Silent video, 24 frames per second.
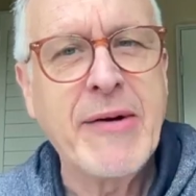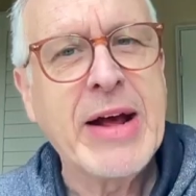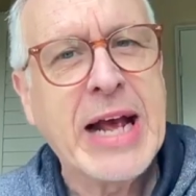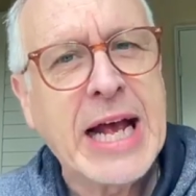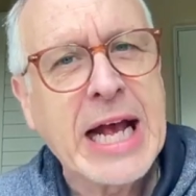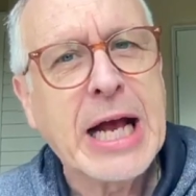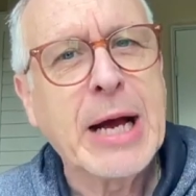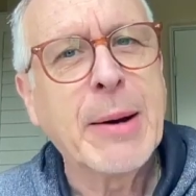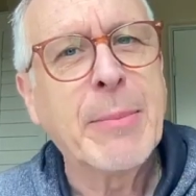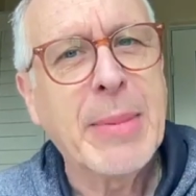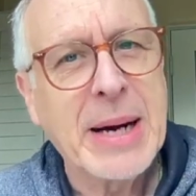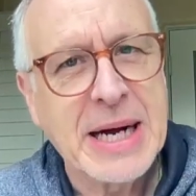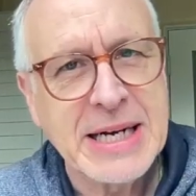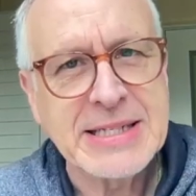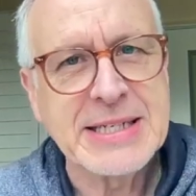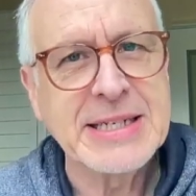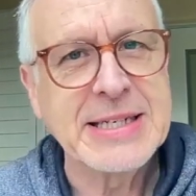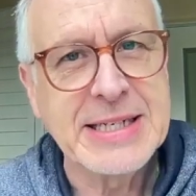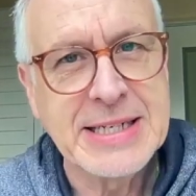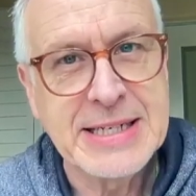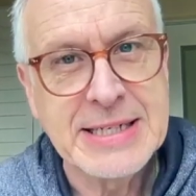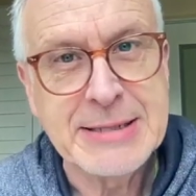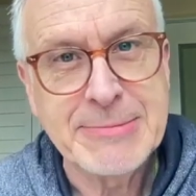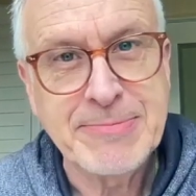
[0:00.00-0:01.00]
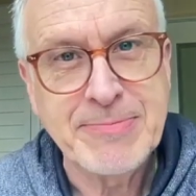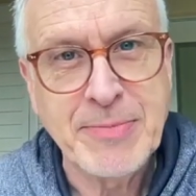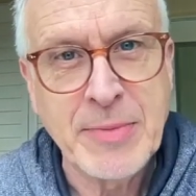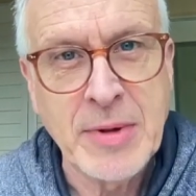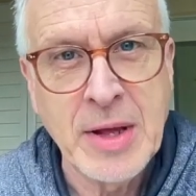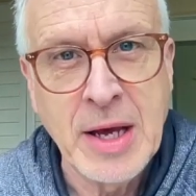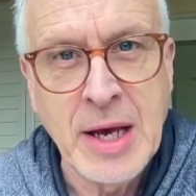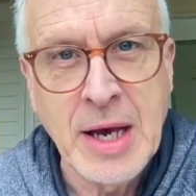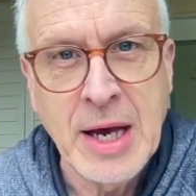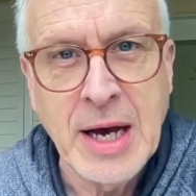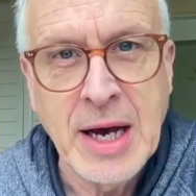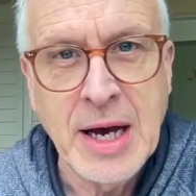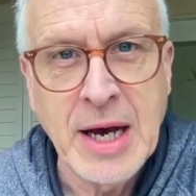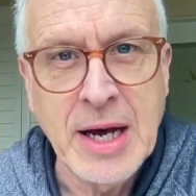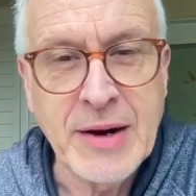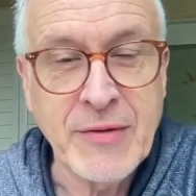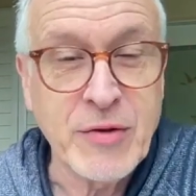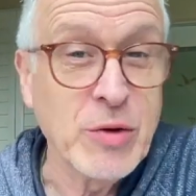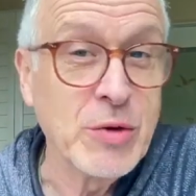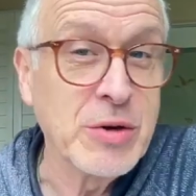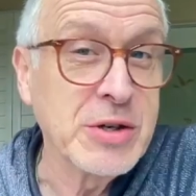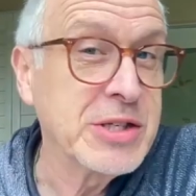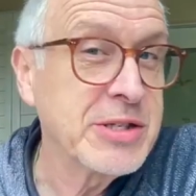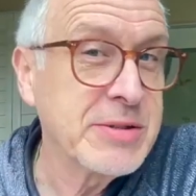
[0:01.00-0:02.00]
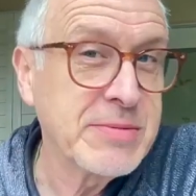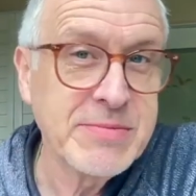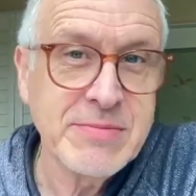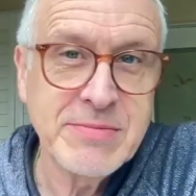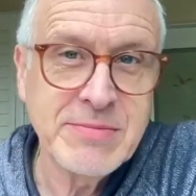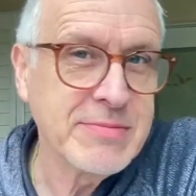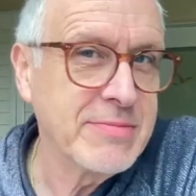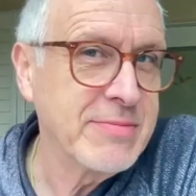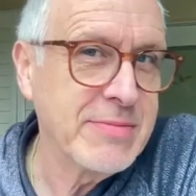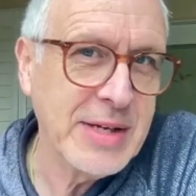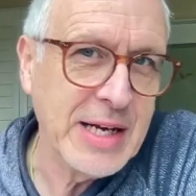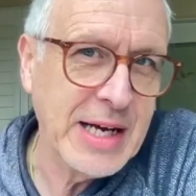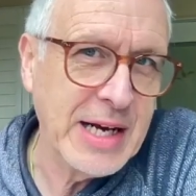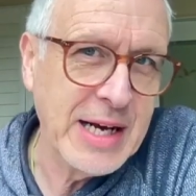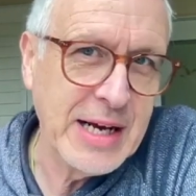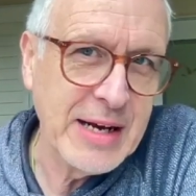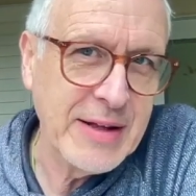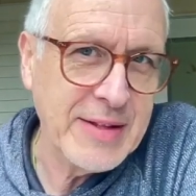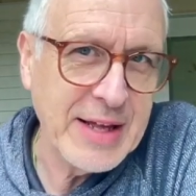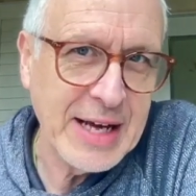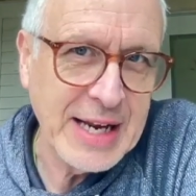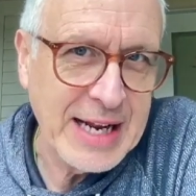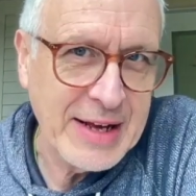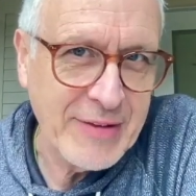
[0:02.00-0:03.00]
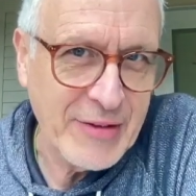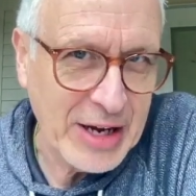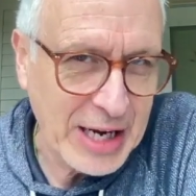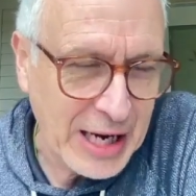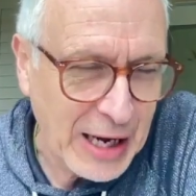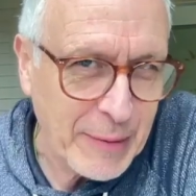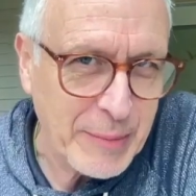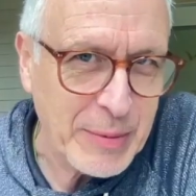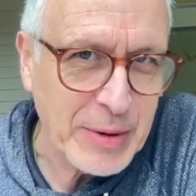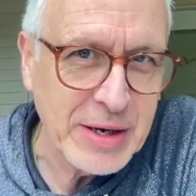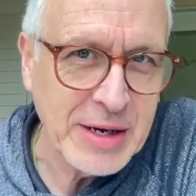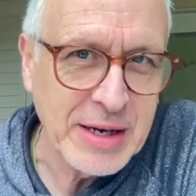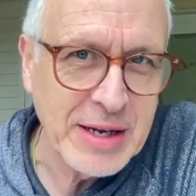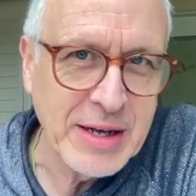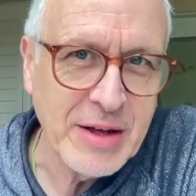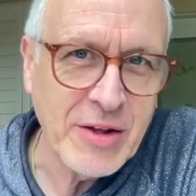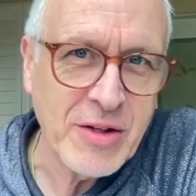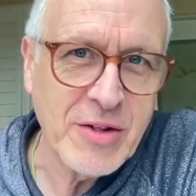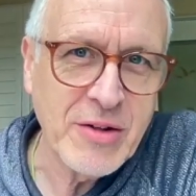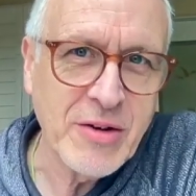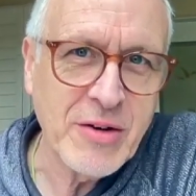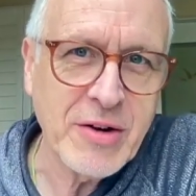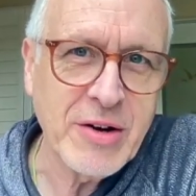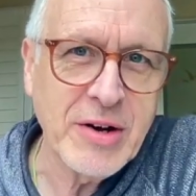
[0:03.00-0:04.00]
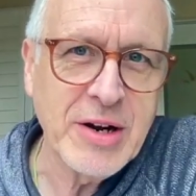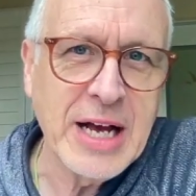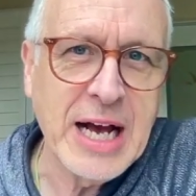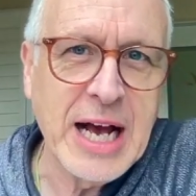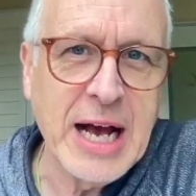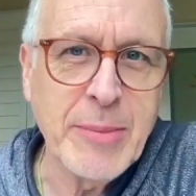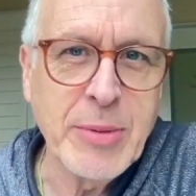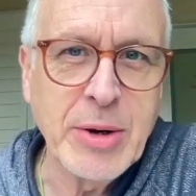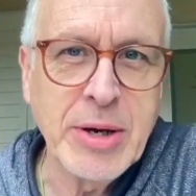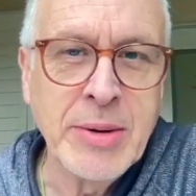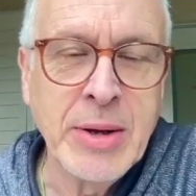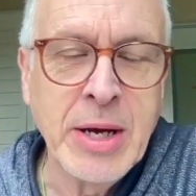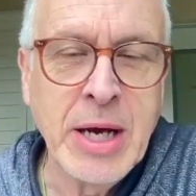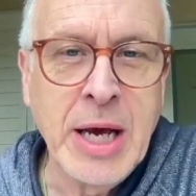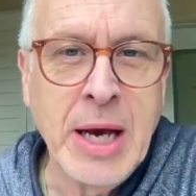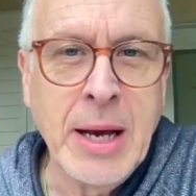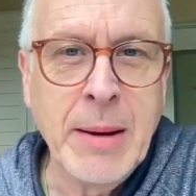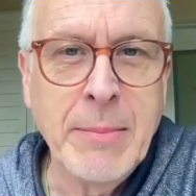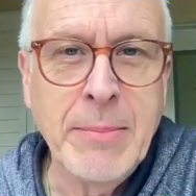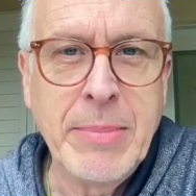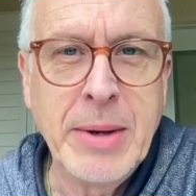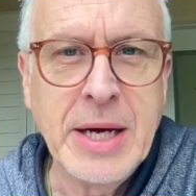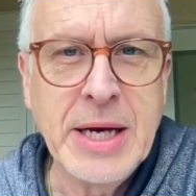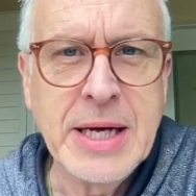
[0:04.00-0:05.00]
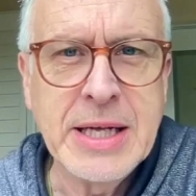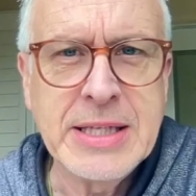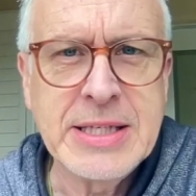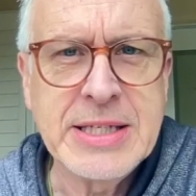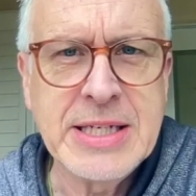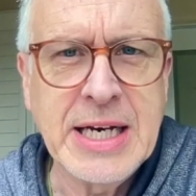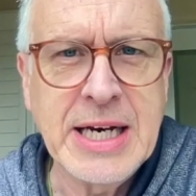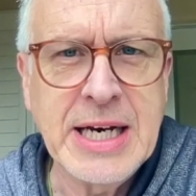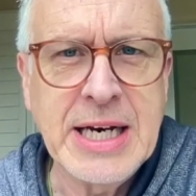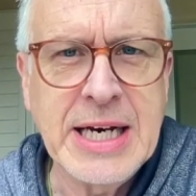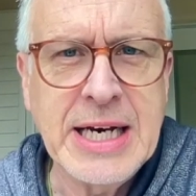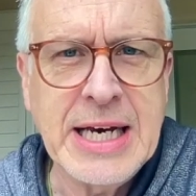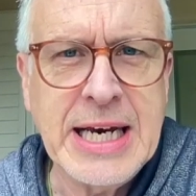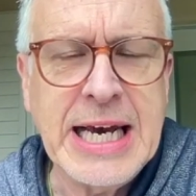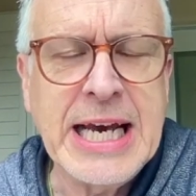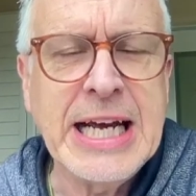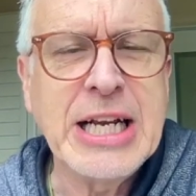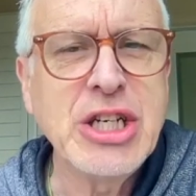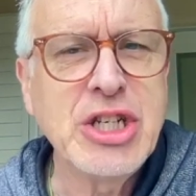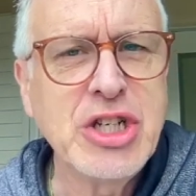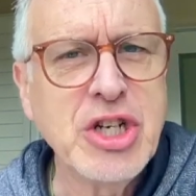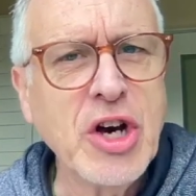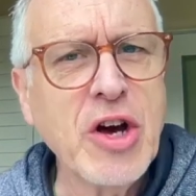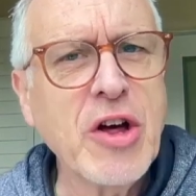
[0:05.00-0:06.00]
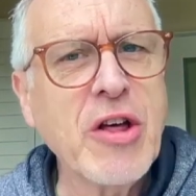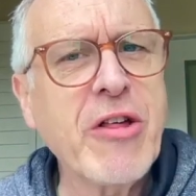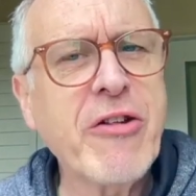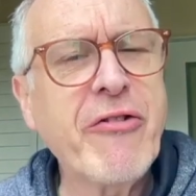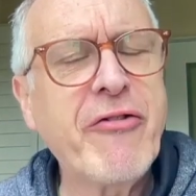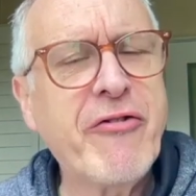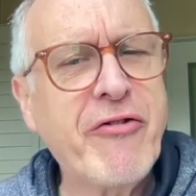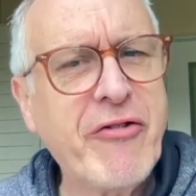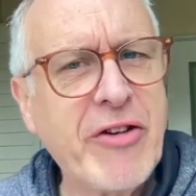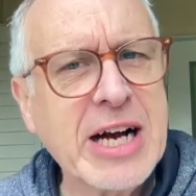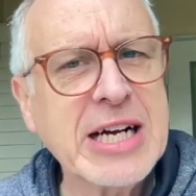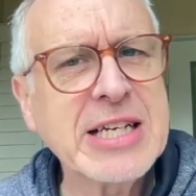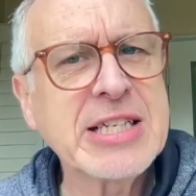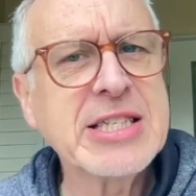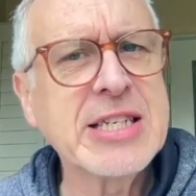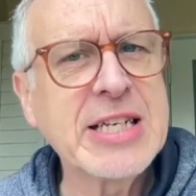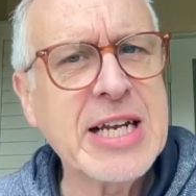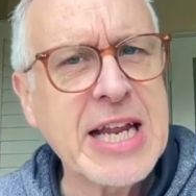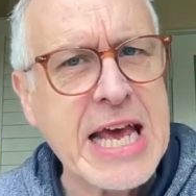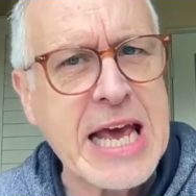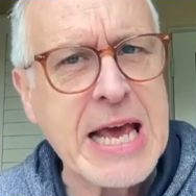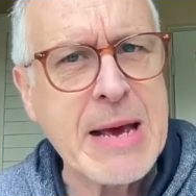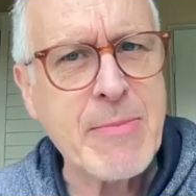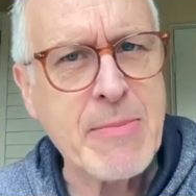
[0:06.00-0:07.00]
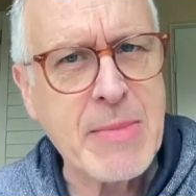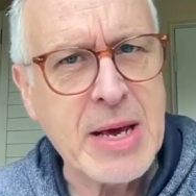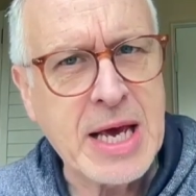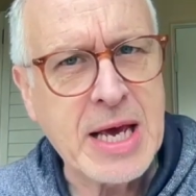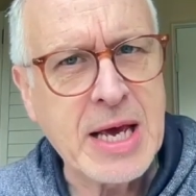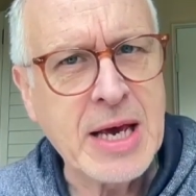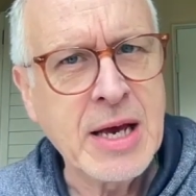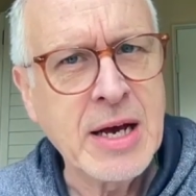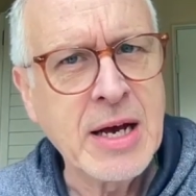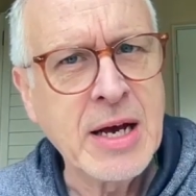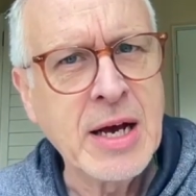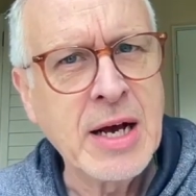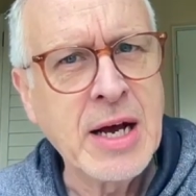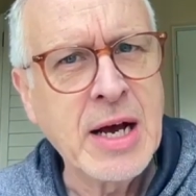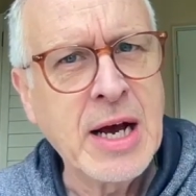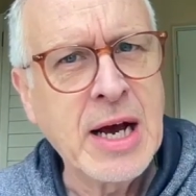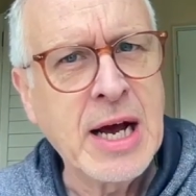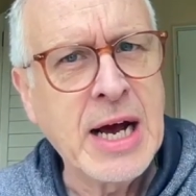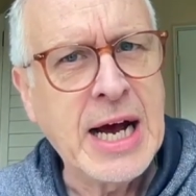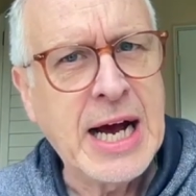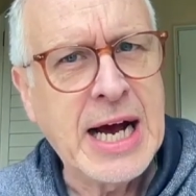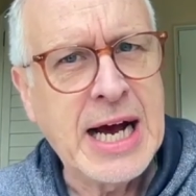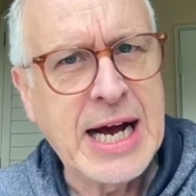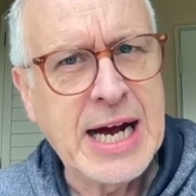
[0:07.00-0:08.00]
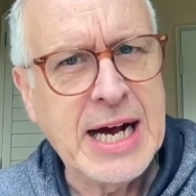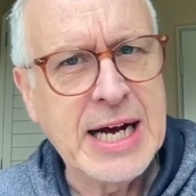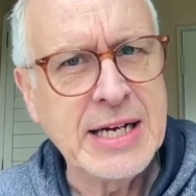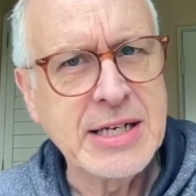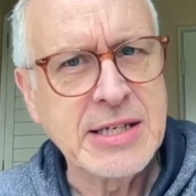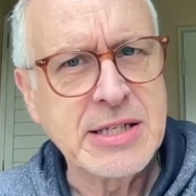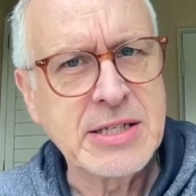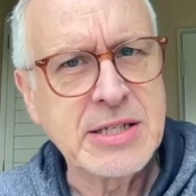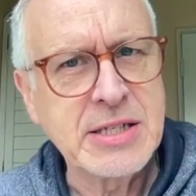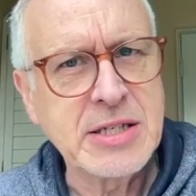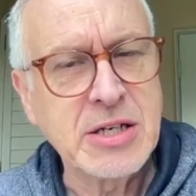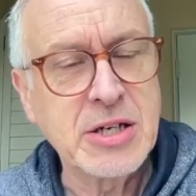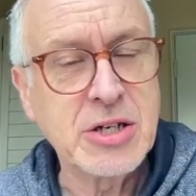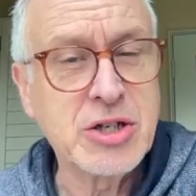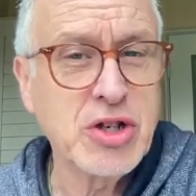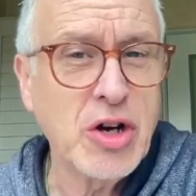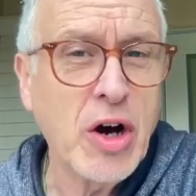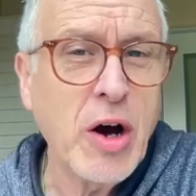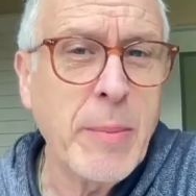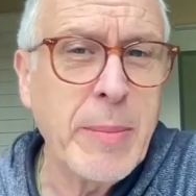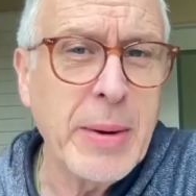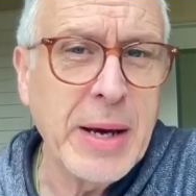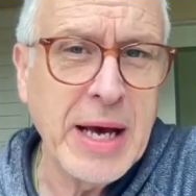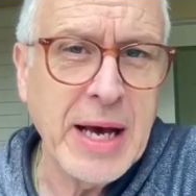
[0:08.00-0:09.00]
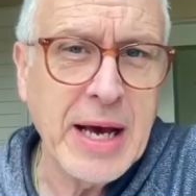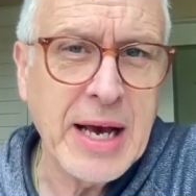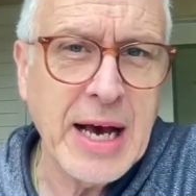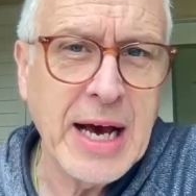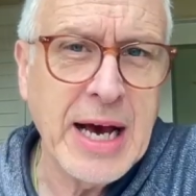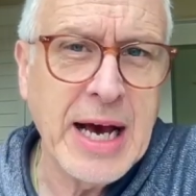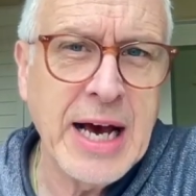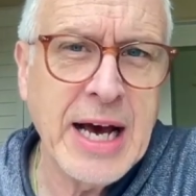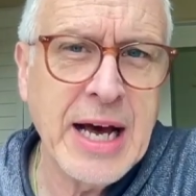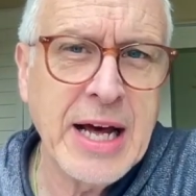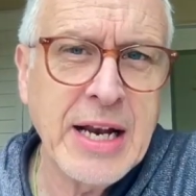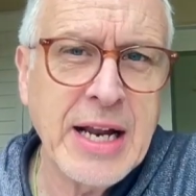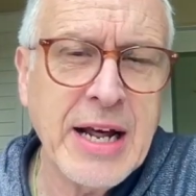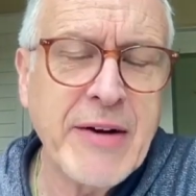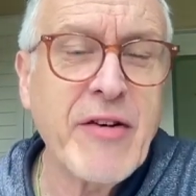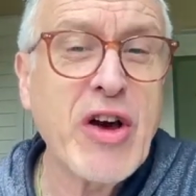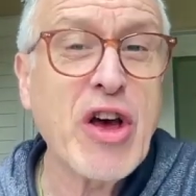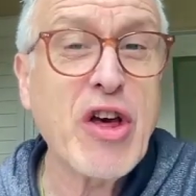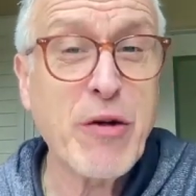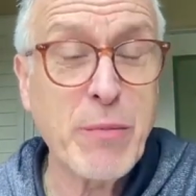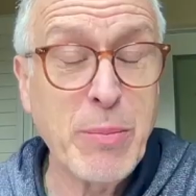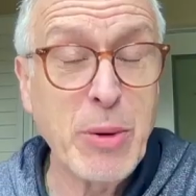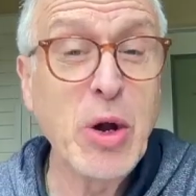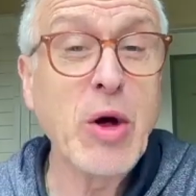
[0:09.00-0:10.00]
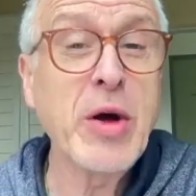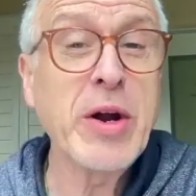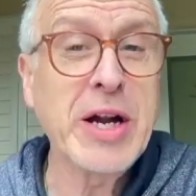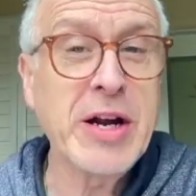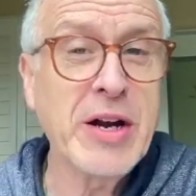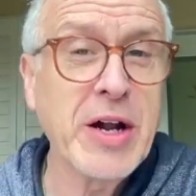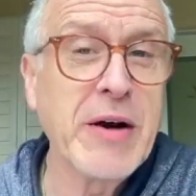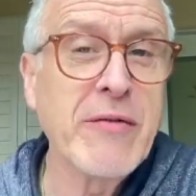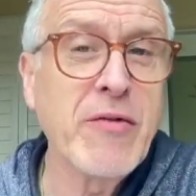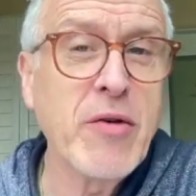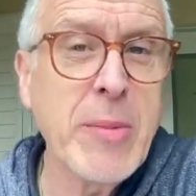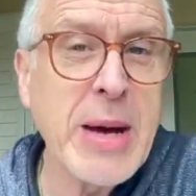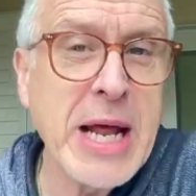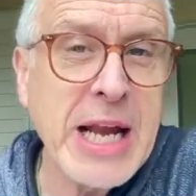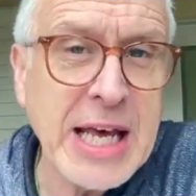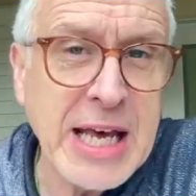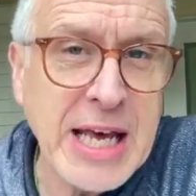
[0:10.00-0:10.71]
incapacities. And of course, that never happened. It's not going to happen. But it does fascinate me as a topic, and I've explored it over many